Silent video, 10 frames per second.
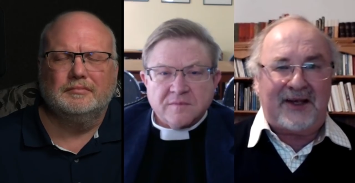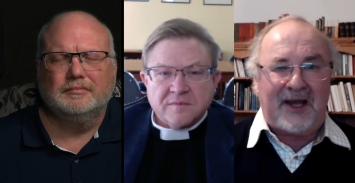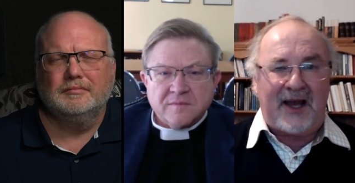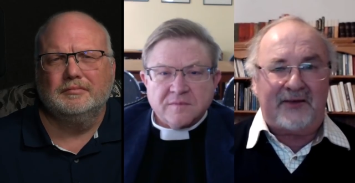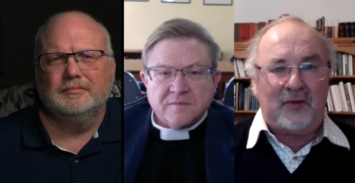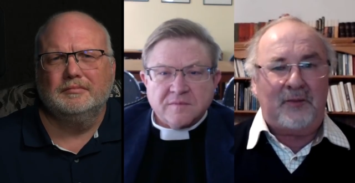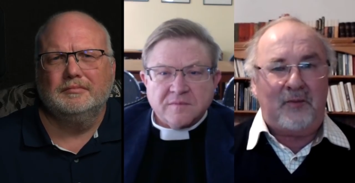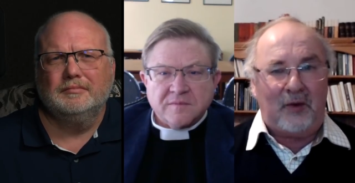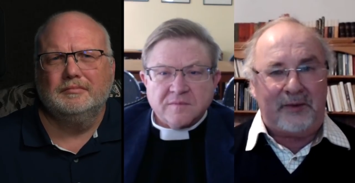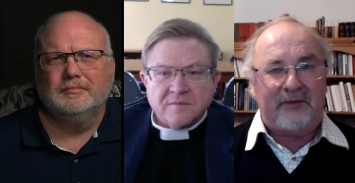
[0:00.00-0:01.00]
Speaker 1: in their lives will
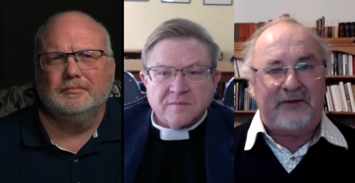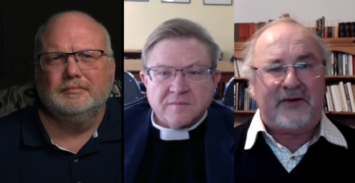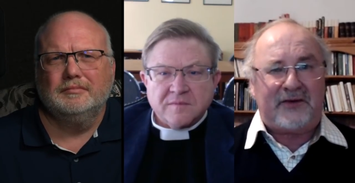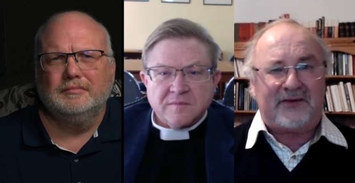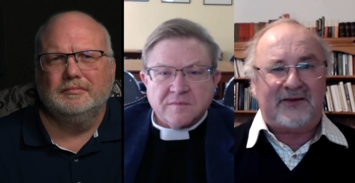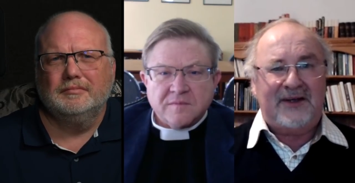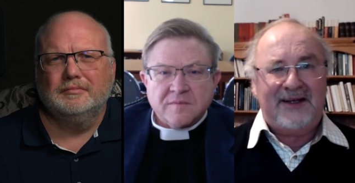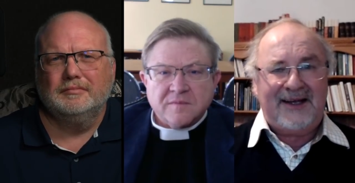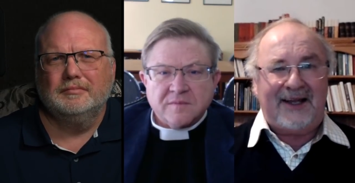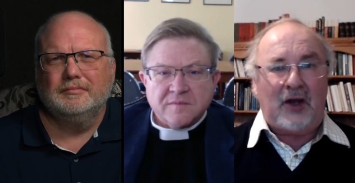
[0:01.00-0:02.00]
will be reduced,
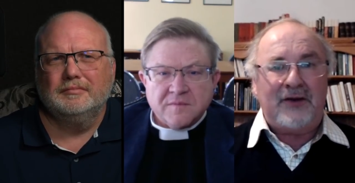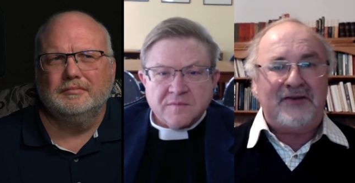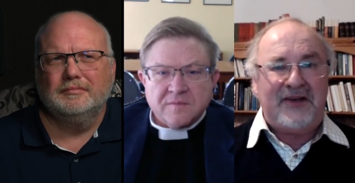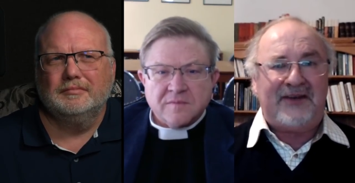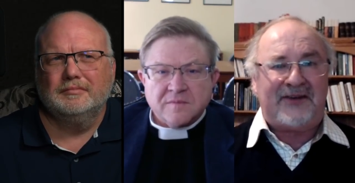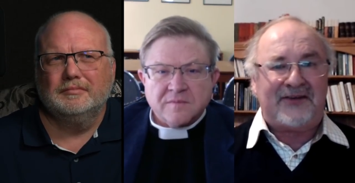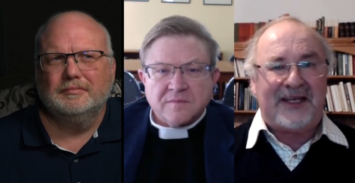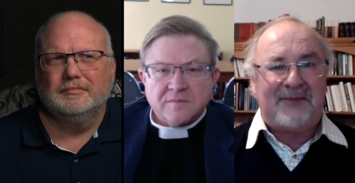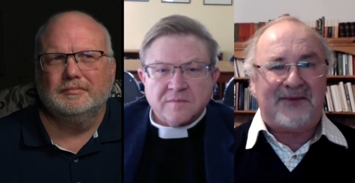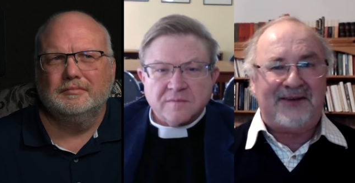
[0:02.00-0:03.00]
and only
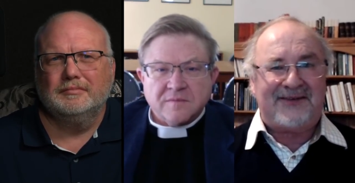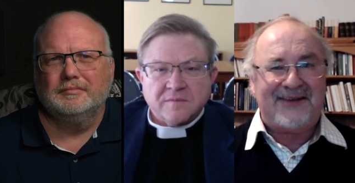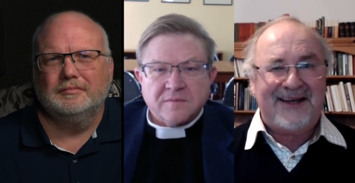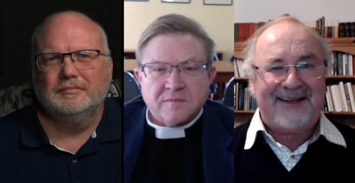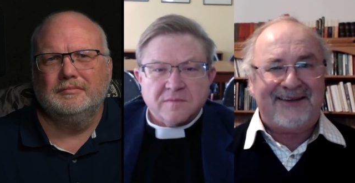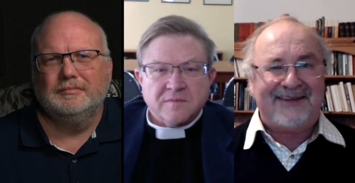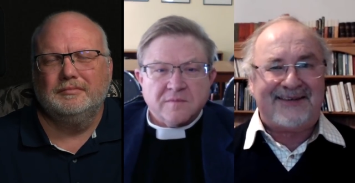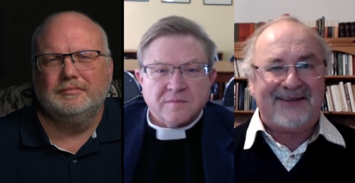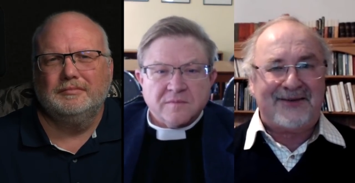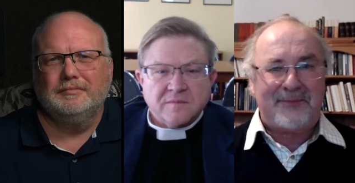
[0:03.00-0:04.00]
Jesus keeps these
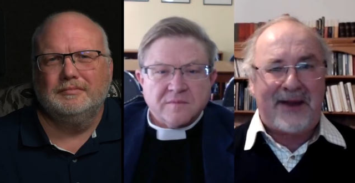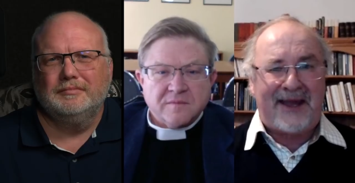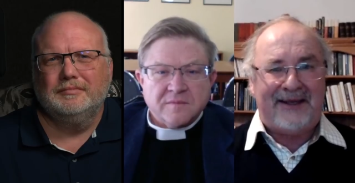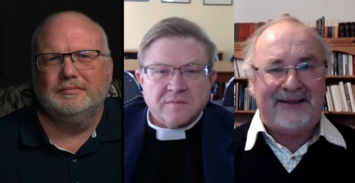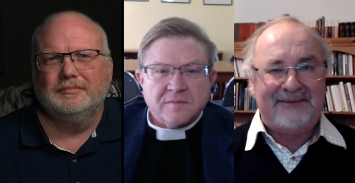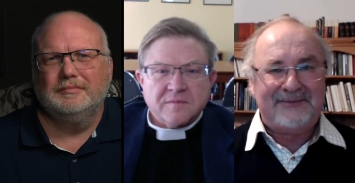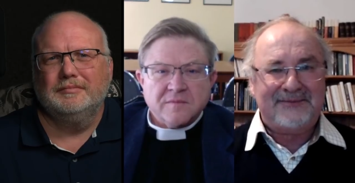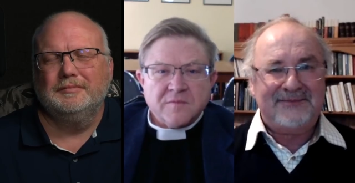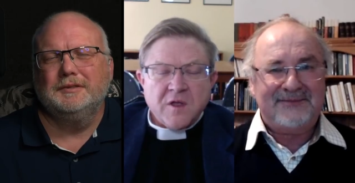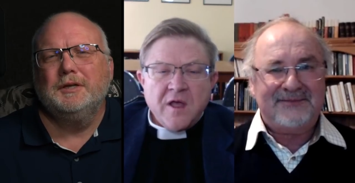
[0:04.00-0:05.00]
these things at bay.
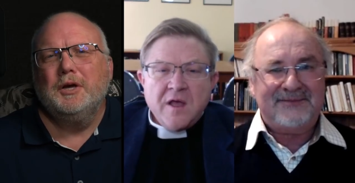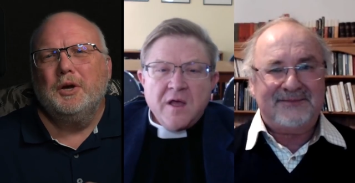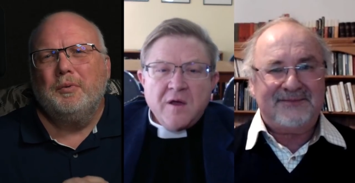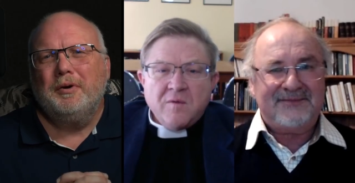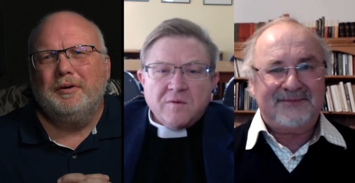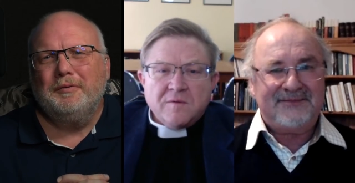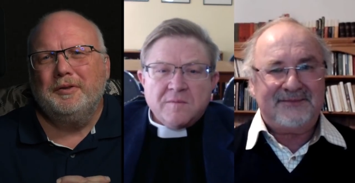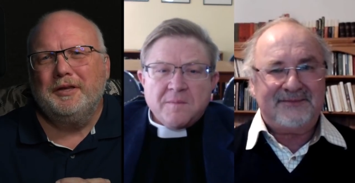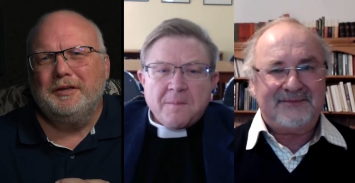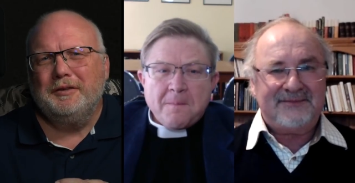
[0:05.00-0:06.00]

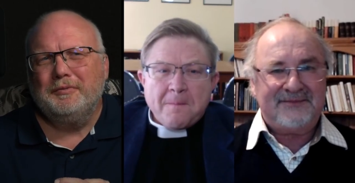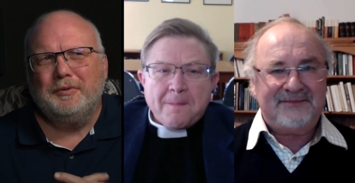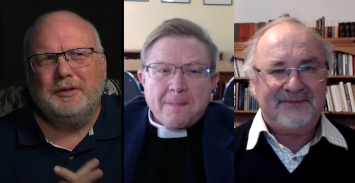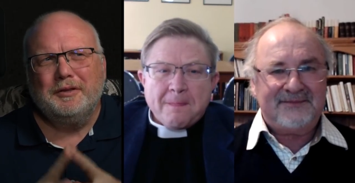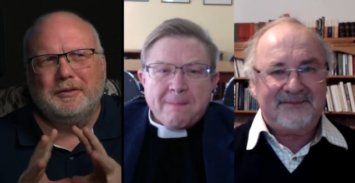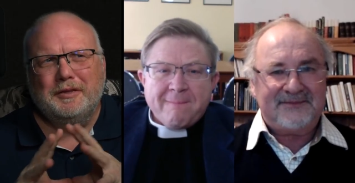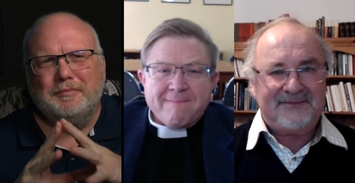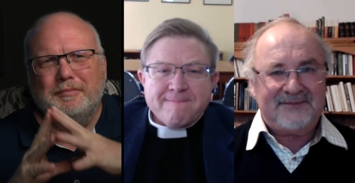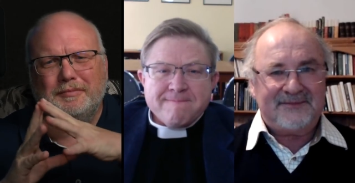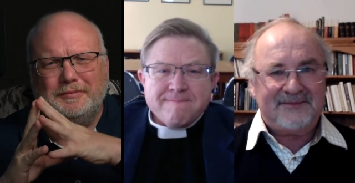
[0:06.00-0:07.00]
Well,
Speaker 2: the well the. the
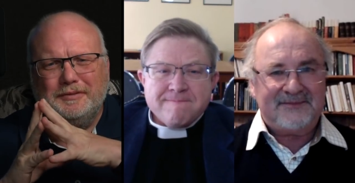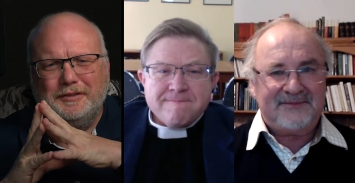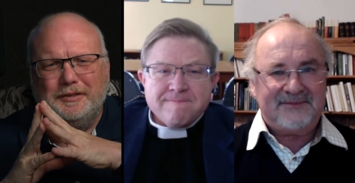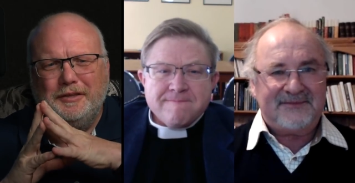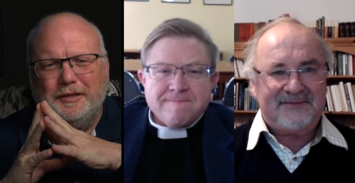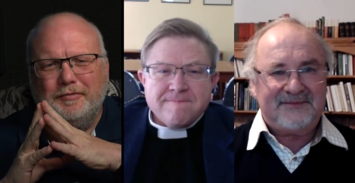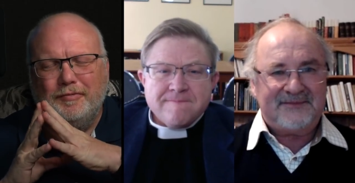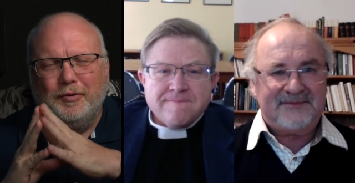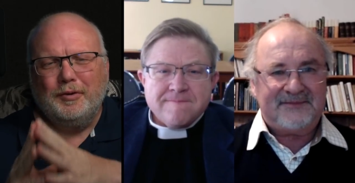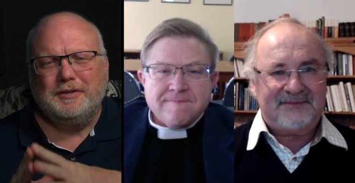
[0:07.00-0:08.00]
The
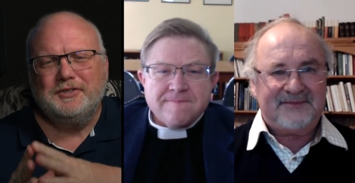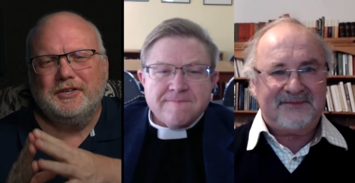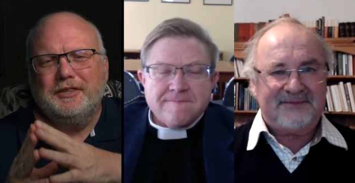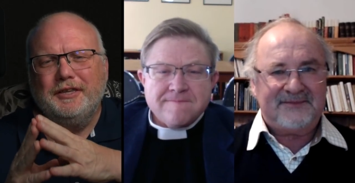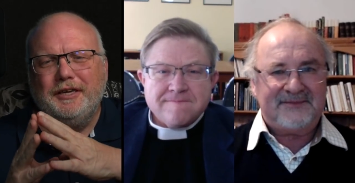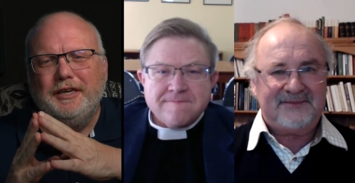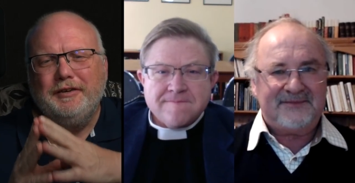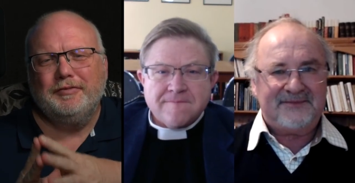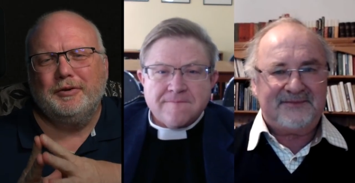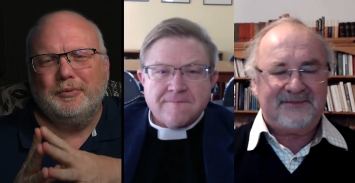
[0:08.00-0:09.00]
force and the
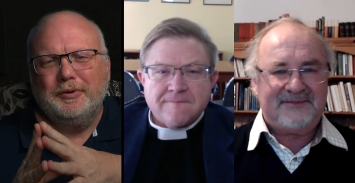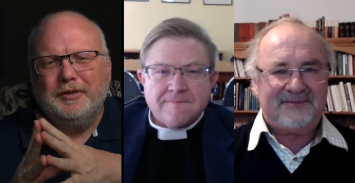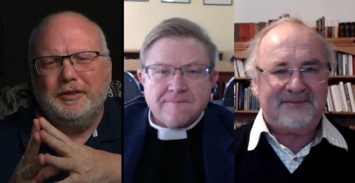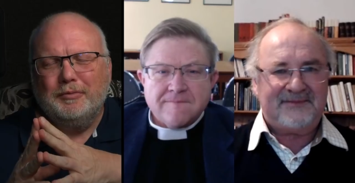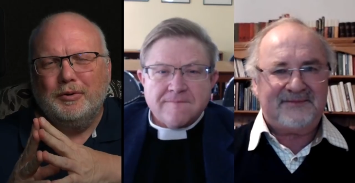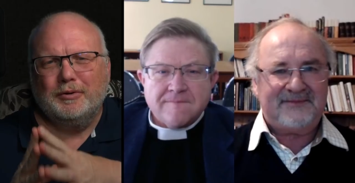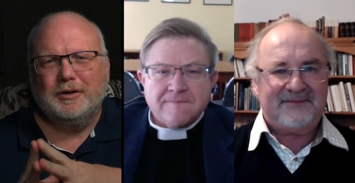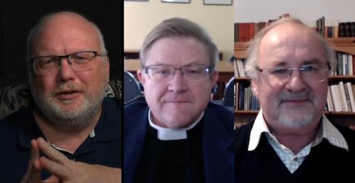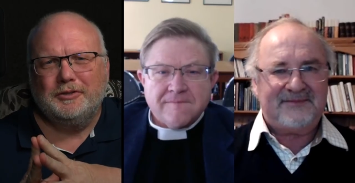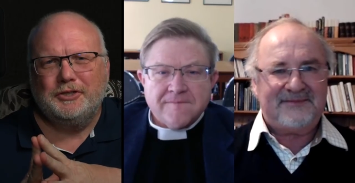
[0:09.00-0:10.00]
evil within the woke
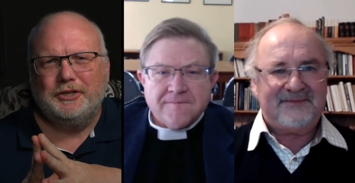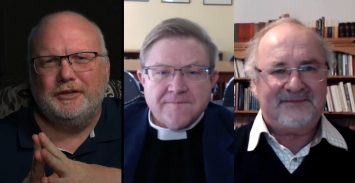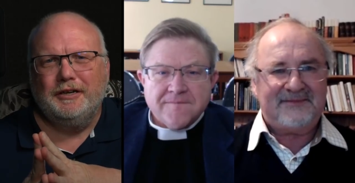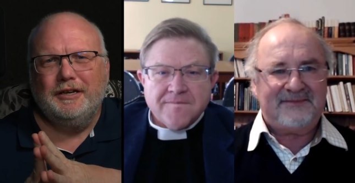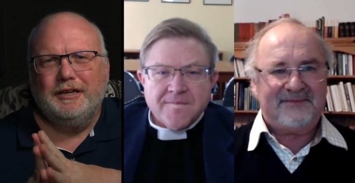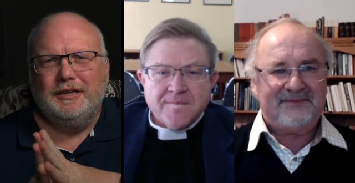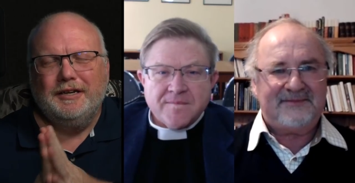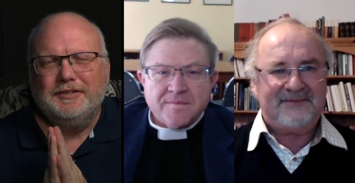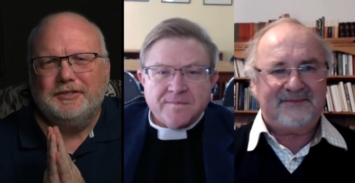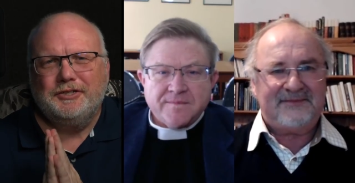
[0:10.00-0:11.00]
culture
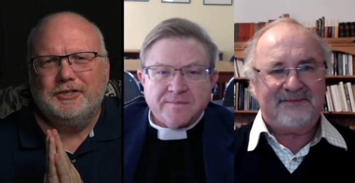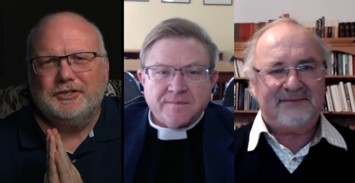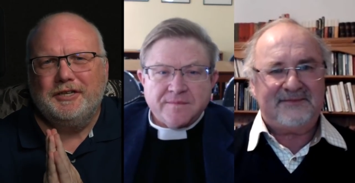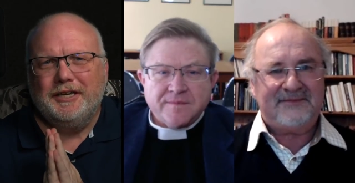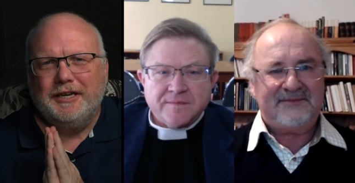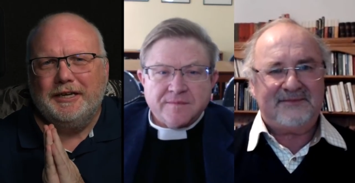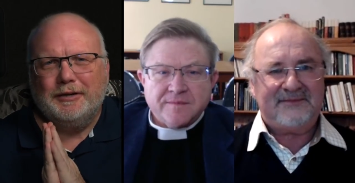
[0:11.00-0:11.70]
isn't just taking